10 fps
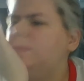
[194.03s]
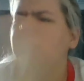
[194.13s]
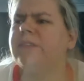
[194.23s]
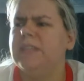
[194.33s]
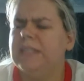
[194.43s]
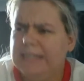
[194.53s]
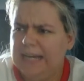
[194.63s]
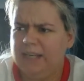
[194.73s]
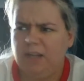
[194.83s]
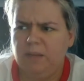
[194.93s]
I've since
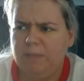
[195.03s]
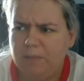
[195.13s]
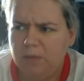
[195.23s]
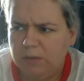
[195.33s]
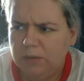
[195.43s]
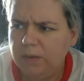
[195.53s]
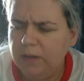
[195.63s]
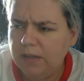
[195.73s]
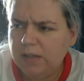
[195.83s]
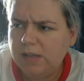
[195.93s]
had other people
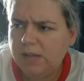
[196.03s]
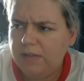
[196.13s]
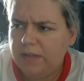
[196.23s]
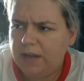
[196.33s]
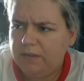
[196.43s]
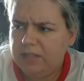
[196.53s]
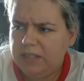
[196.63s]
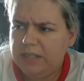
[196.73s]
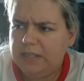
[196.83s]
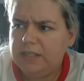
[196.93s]
that I've
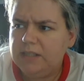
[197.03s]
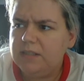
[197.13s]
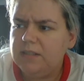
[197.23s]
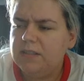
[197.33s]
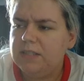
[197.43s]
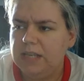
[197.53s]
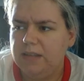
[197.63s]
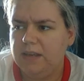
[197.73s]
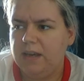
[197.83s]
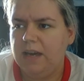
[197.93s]
dated say
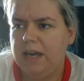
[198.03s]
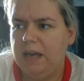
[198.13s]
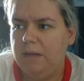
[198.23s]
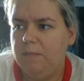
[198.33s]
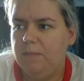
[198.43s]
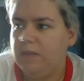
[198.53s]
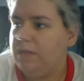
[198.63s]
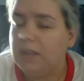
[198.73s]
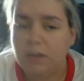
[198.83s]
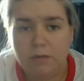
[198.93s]
that they
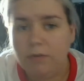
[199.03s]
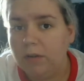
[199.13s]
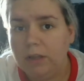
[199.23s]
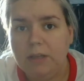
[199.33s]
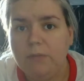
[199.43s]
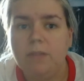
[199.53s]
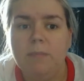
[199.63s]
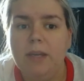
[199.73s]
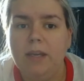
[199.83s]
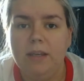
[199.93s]
think they're falling in love with
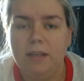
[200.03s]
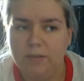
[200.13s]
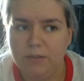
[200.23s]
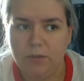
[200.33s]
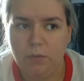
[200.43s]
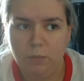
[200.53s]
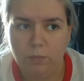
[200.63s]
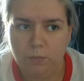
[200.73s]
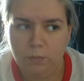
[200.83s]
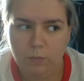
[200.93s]
me after
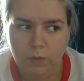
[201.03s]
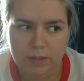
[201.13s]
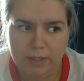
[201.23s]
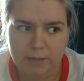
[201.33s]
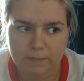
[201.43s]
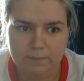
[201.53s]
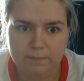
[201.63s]
one date.